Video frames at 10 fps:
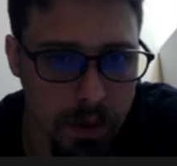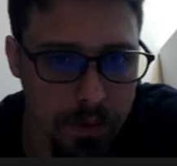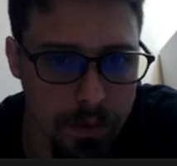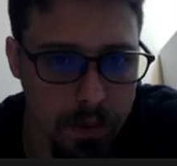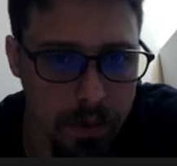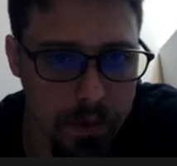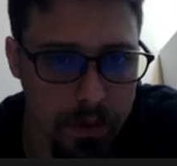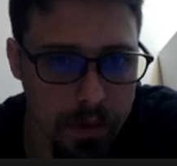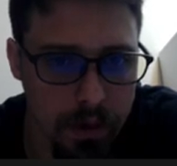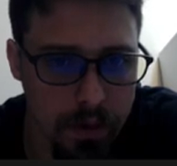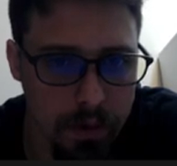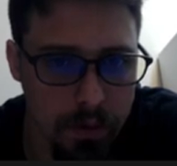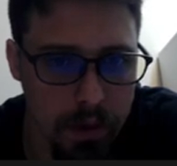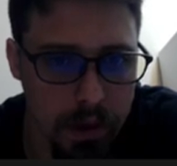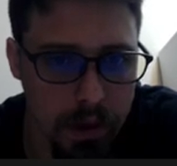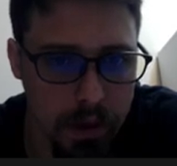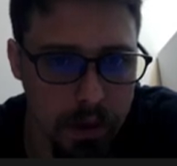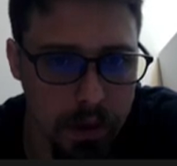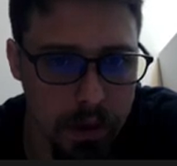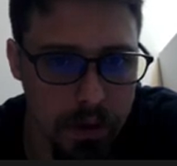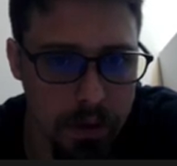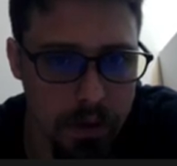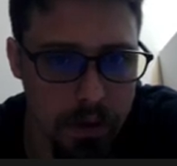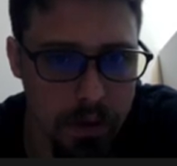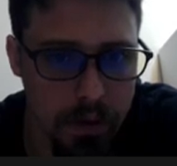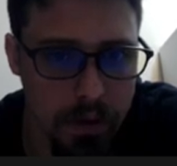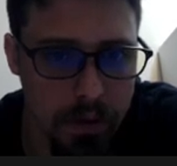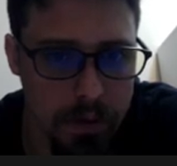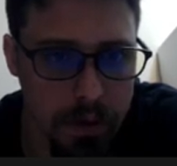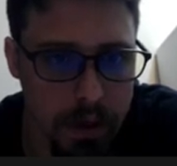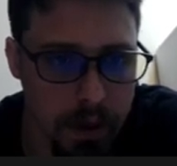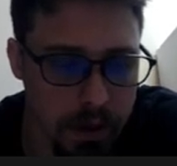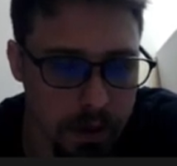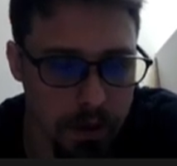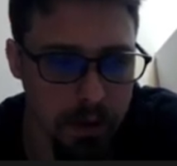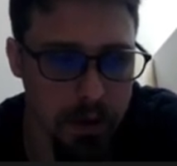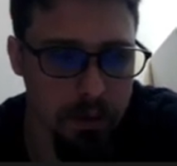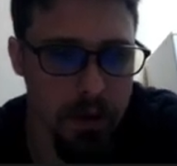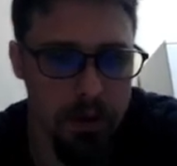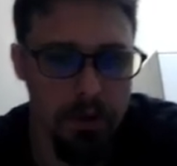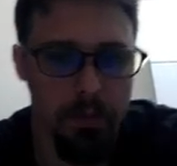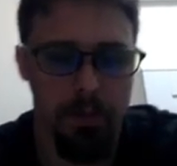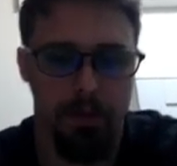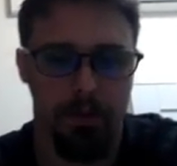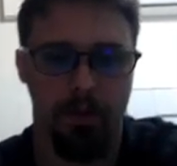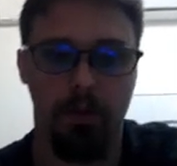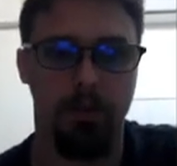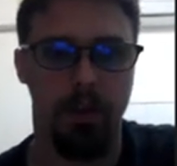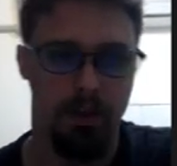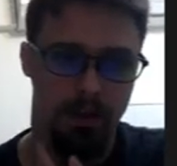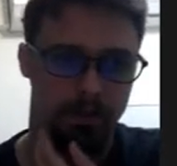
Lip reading: c3. Yeah, you're going to run into people who know the main lines, for